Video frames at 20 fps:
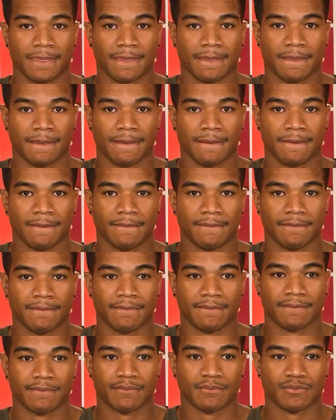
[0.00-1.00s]

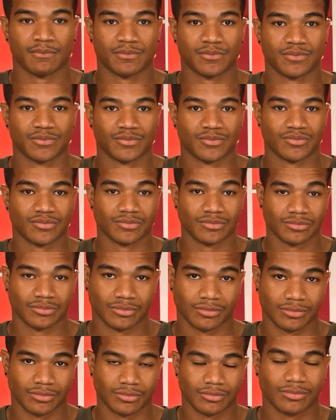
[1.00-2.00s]

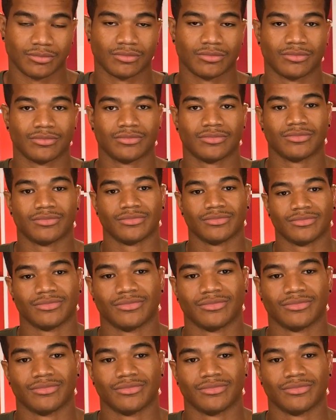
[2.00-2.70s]
(silent)